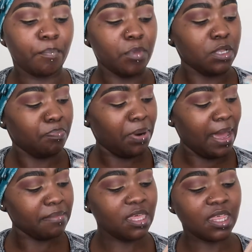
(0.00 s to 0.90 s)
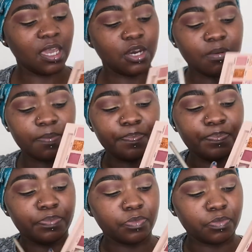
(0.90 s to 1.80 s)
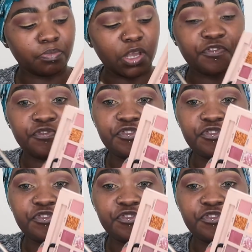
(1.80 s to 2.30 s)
And Plummy there, my